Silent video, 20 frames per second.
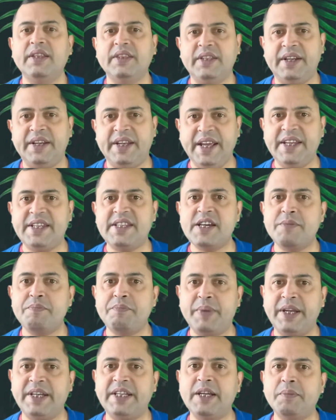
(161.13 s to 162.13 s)
The data
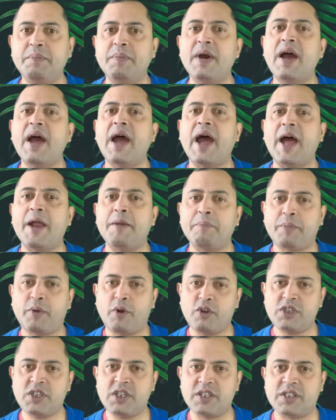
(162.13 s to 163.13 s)
picked up and
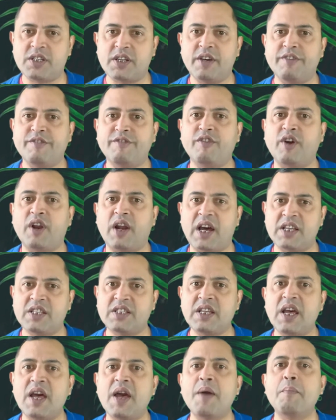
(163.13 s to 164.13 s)
processed for
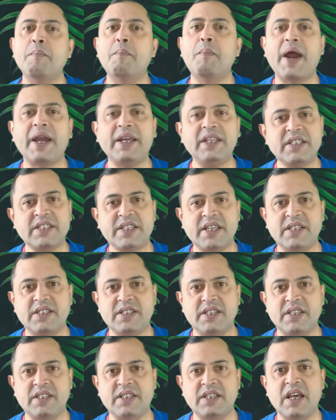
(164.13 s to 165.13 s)
us by the
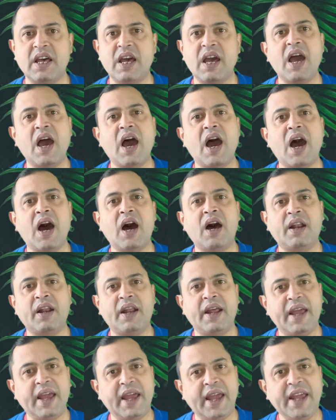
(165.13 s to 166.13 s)
senses are
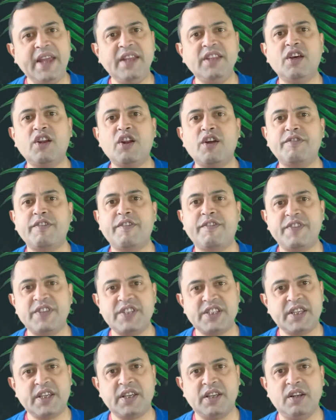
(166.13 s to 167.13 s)
either of a
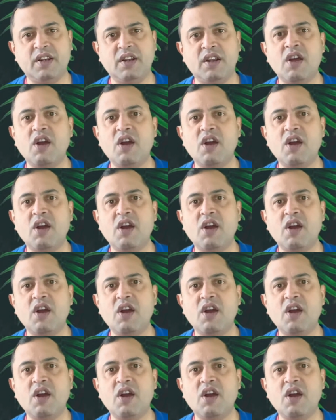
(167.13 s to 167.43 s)
physical